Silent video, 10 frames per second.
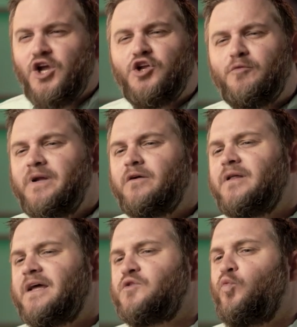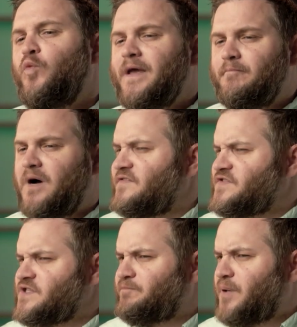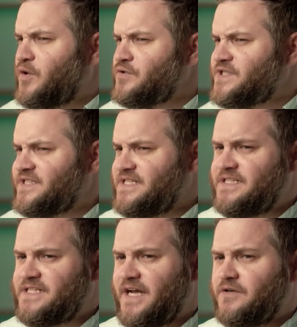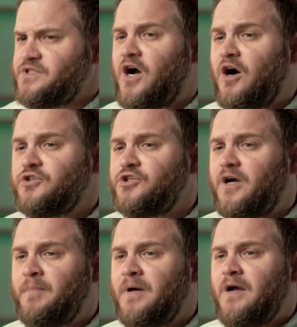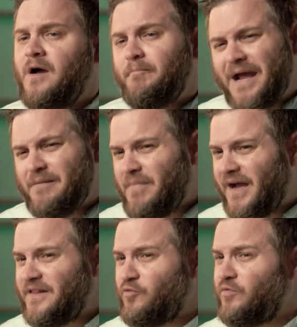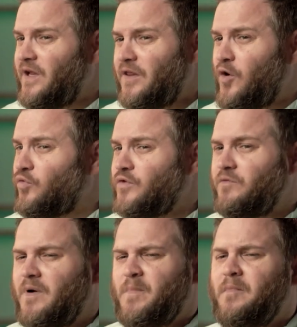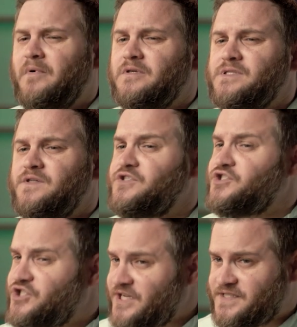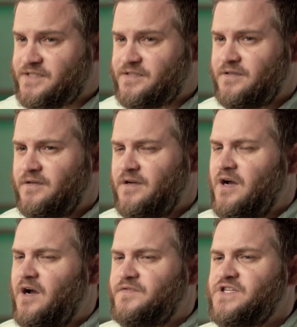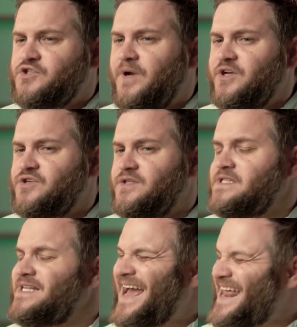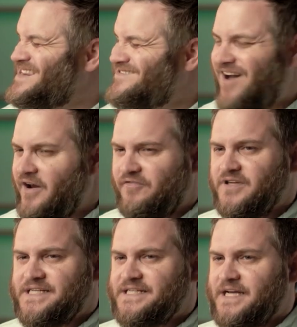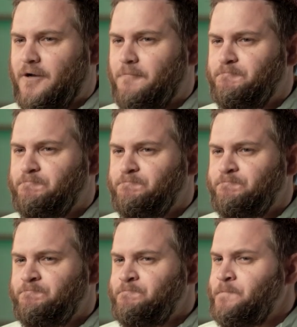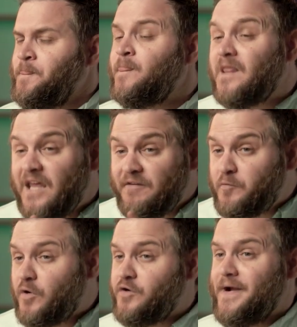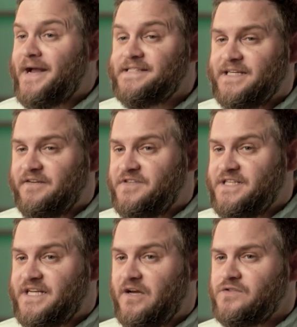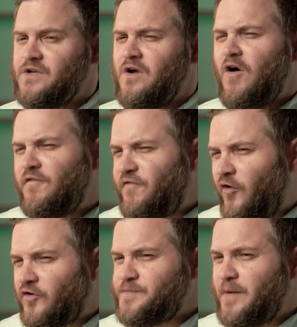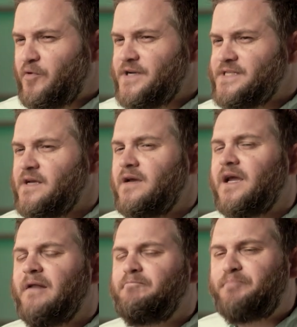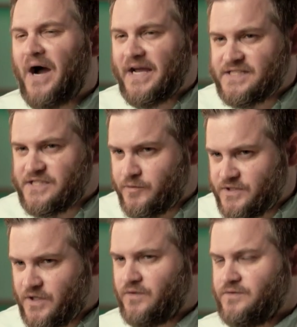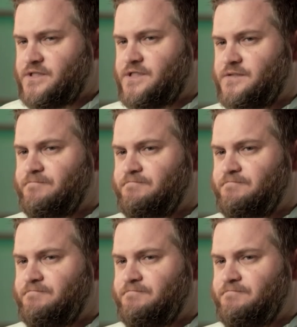You're merely at the whim of supposed details conjured up by a mind that really only remembers the gist of situations and not every detail. Even when you're asked to give details, false memories can bias the results.